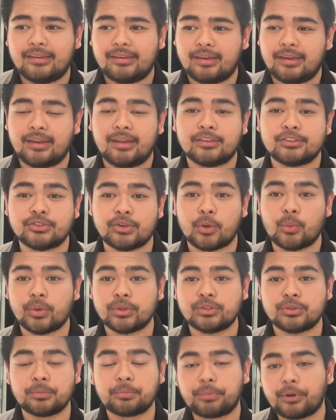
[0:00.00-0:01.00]
and so I
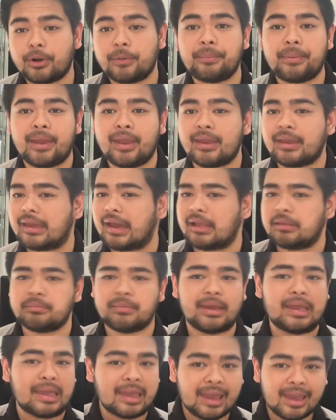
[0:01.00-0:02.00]
went to Burbank, got
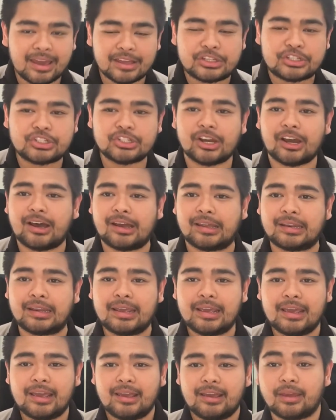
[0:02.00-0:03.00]
my headshot,
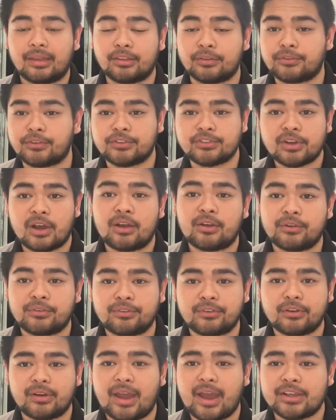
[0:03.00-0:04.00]
and the
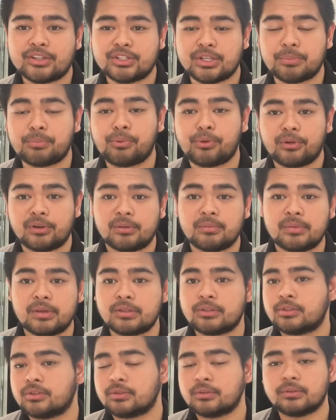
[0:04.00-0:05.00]
photographer actually pointed me
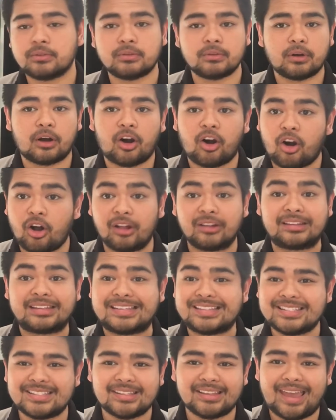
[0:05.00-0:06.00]
to all of
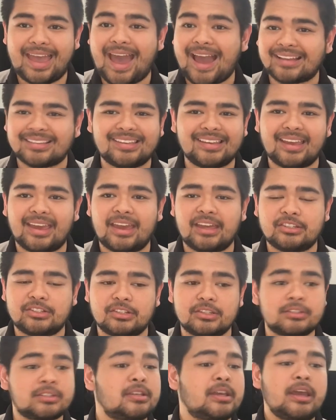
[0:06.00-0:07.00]
these acting
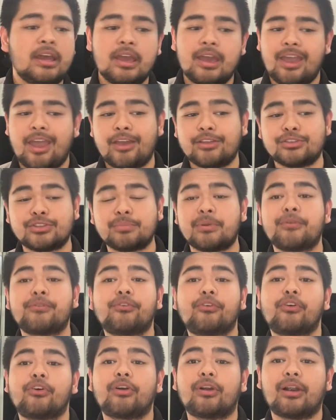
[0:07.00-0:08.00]
agents. And so
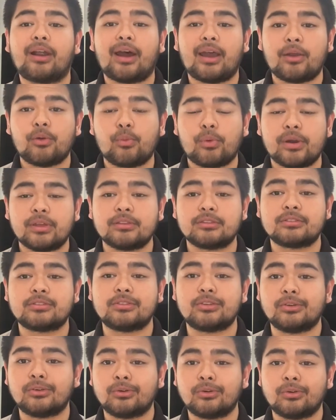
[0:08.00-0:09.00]
before I went
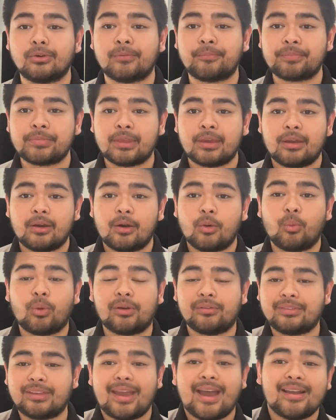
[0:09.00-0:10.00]
to
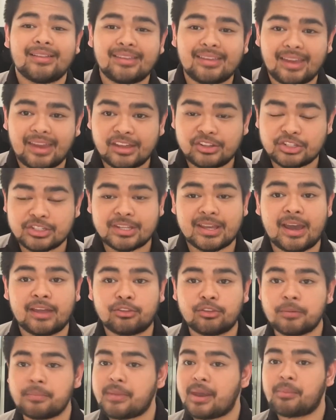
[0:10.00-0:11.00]
one of the acting agents, I
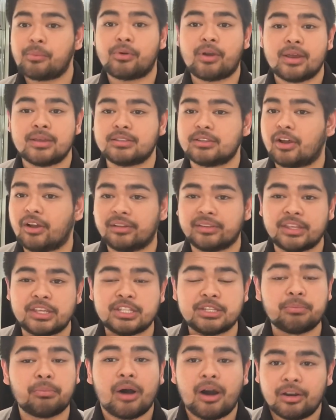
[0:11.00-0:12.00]
had to memorize all
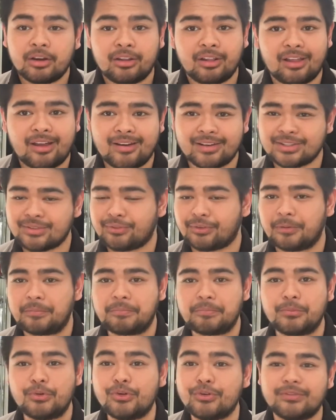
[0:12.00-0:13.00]
these monologues
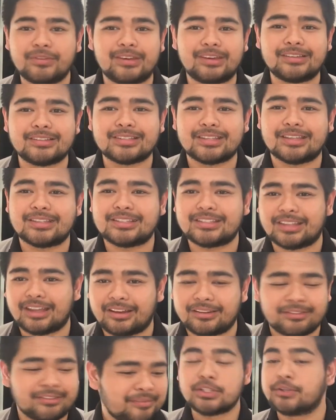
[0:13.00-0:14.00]
from movies and
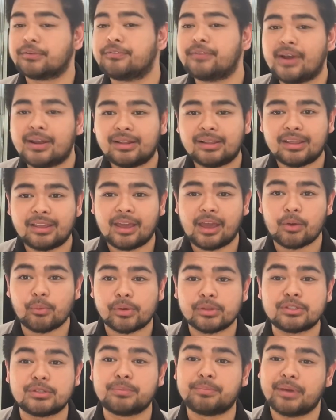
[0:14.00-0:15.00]
stuff. So finally I
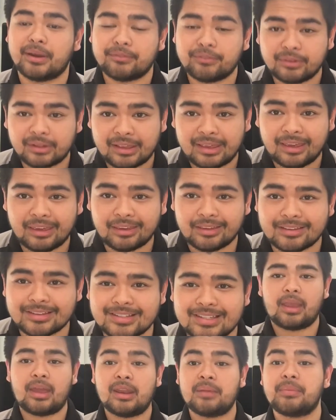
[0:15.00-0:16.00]
went to Beverly
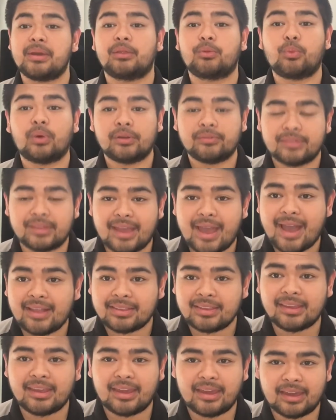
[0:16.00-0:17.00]
Hills and I met one of the
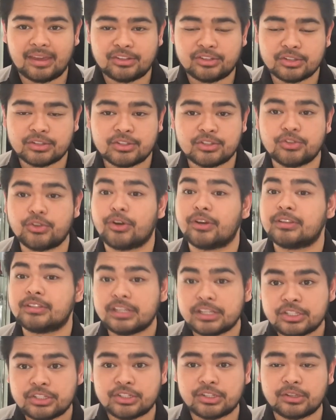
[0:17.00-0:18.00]
acting agents to
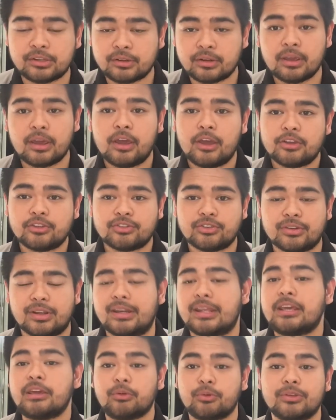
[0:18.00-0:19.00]
audition so
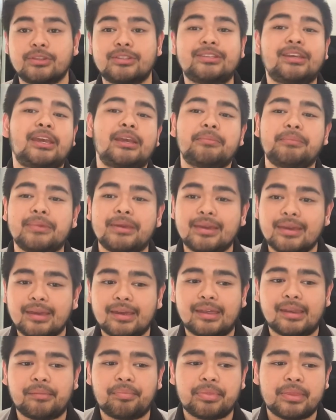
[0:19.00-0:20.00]
that he would take me
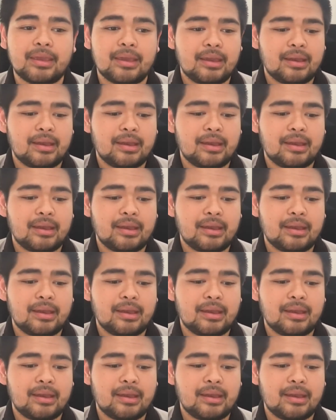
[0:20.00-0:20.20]
in.